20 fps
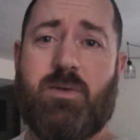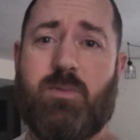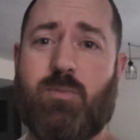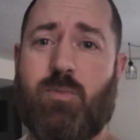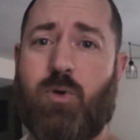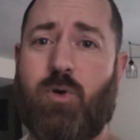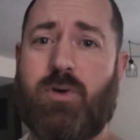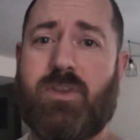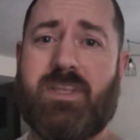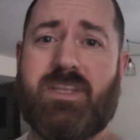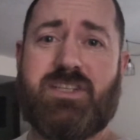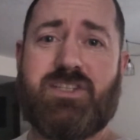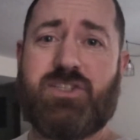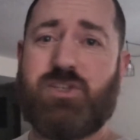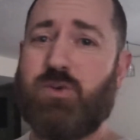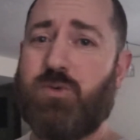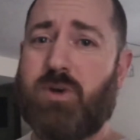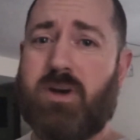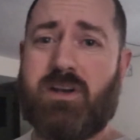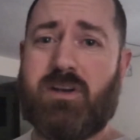more than
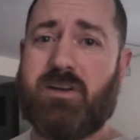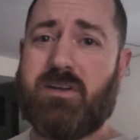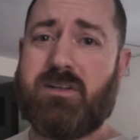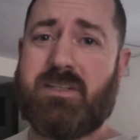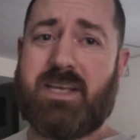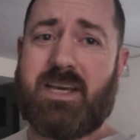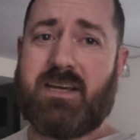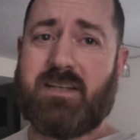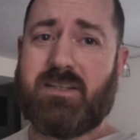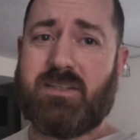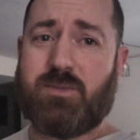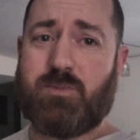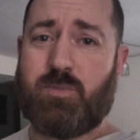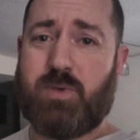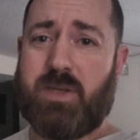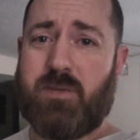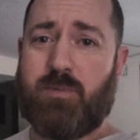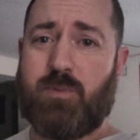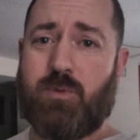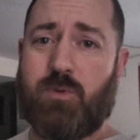200,000
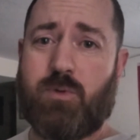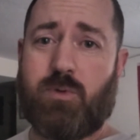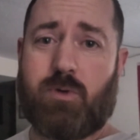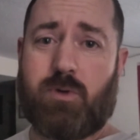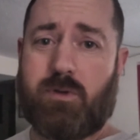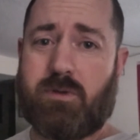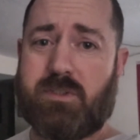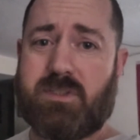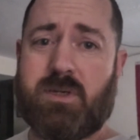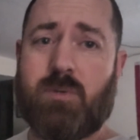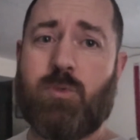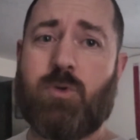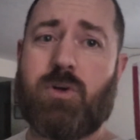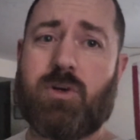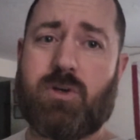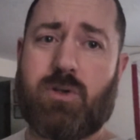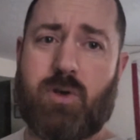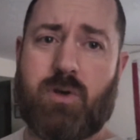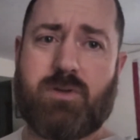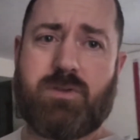people or
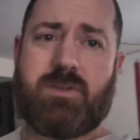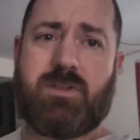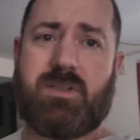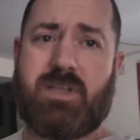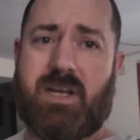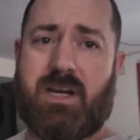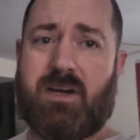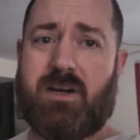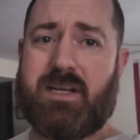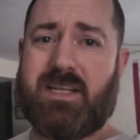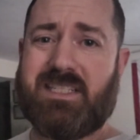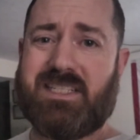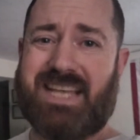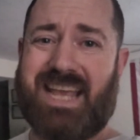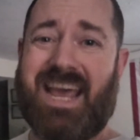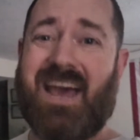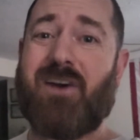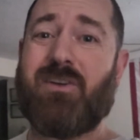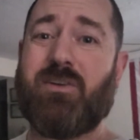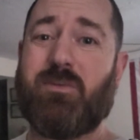somewhere close to there is
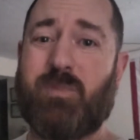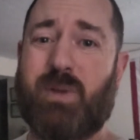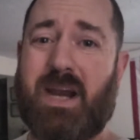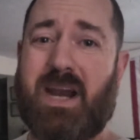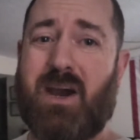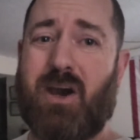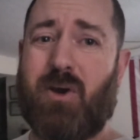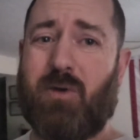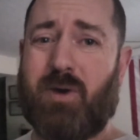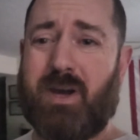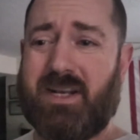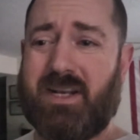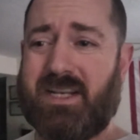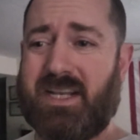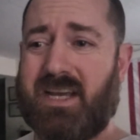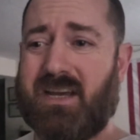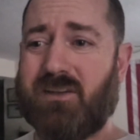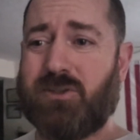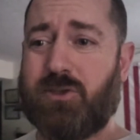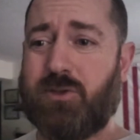out of power right
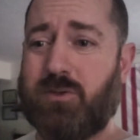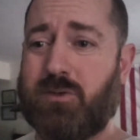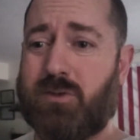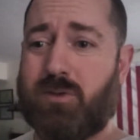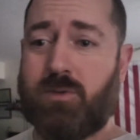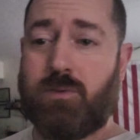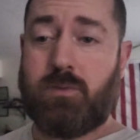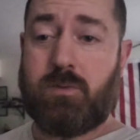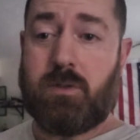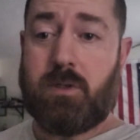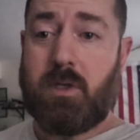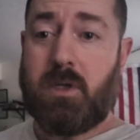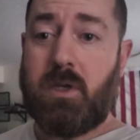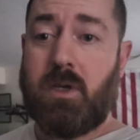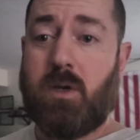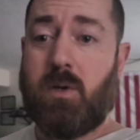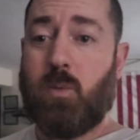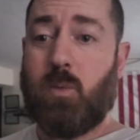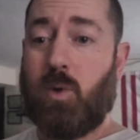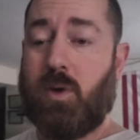now due to
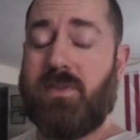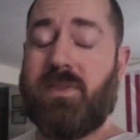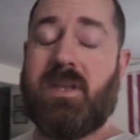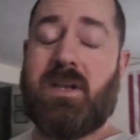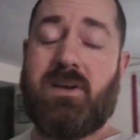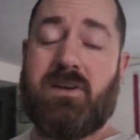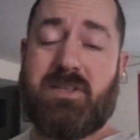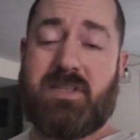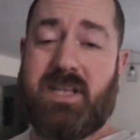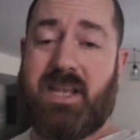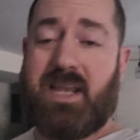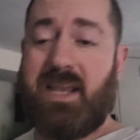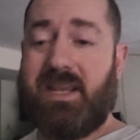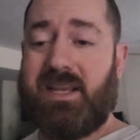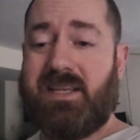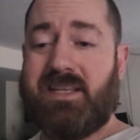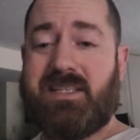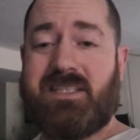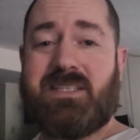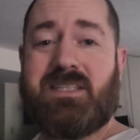what they're
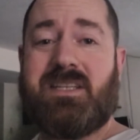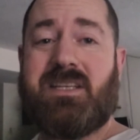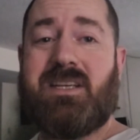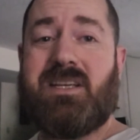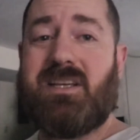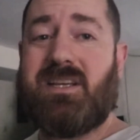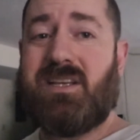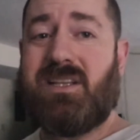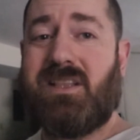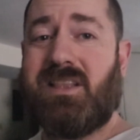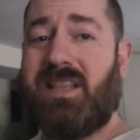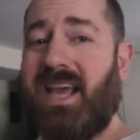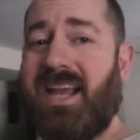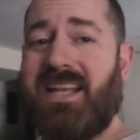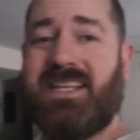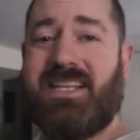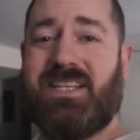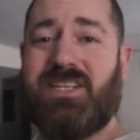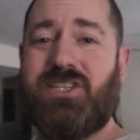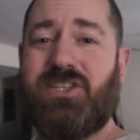saying is
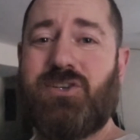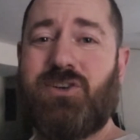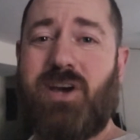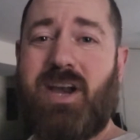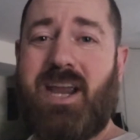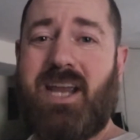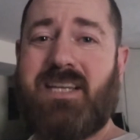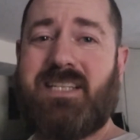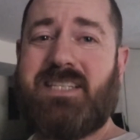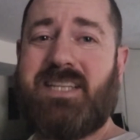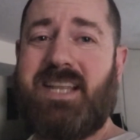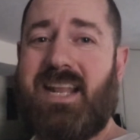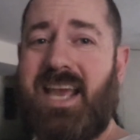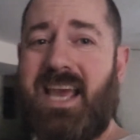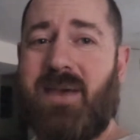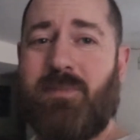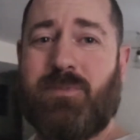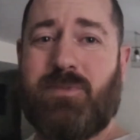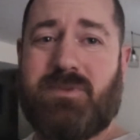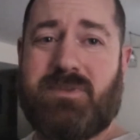lightning strikes that
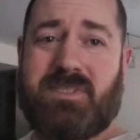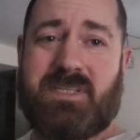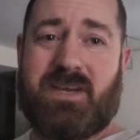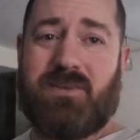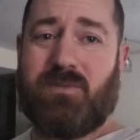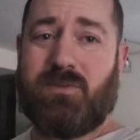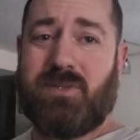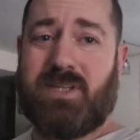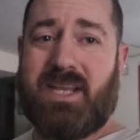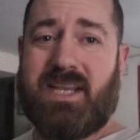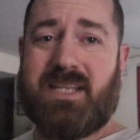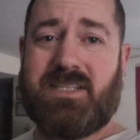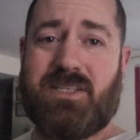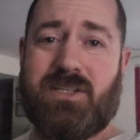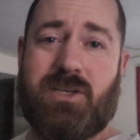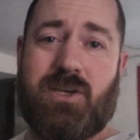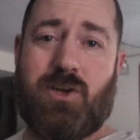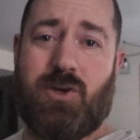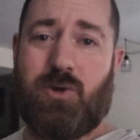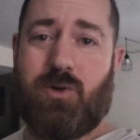happened several days
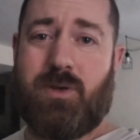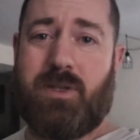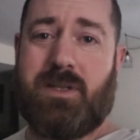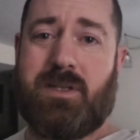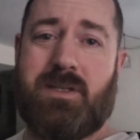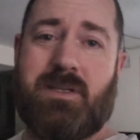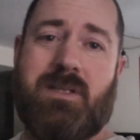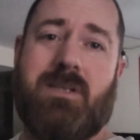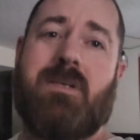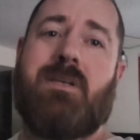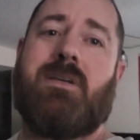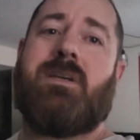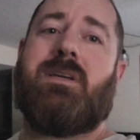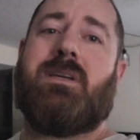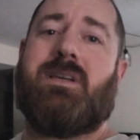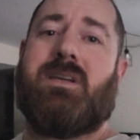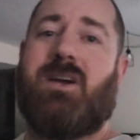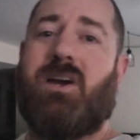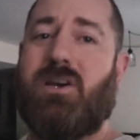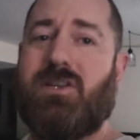ago and
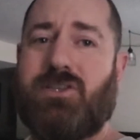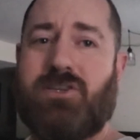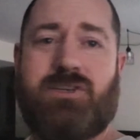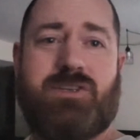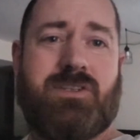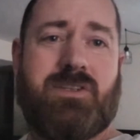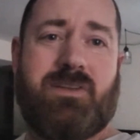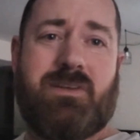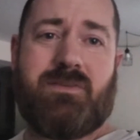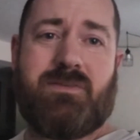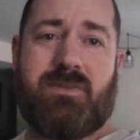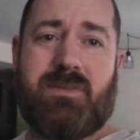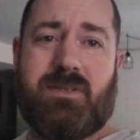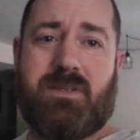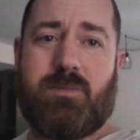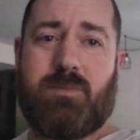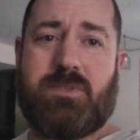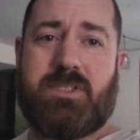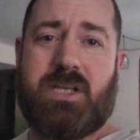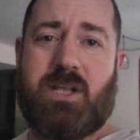hundreds of
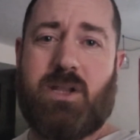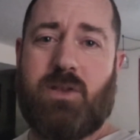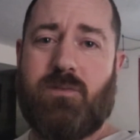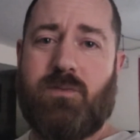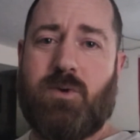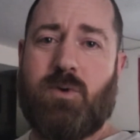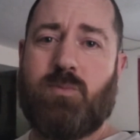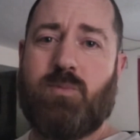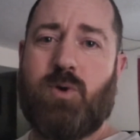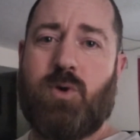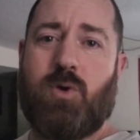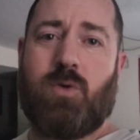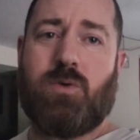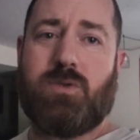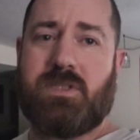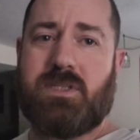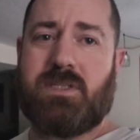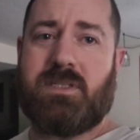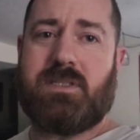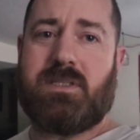telephone
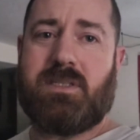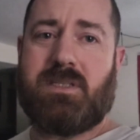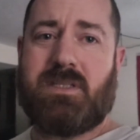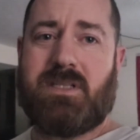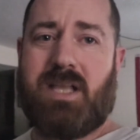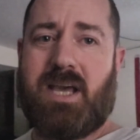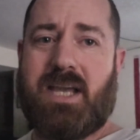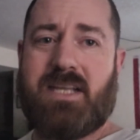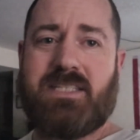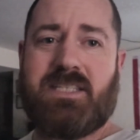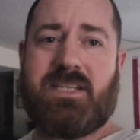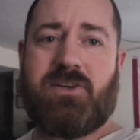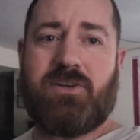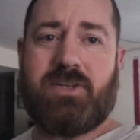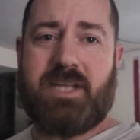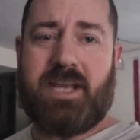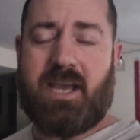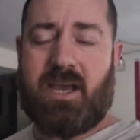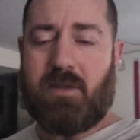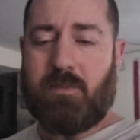poles and lines that are
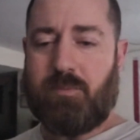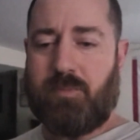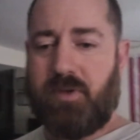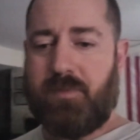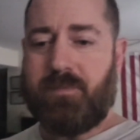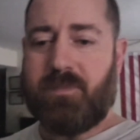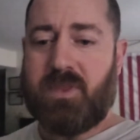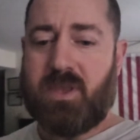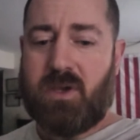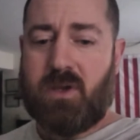down. But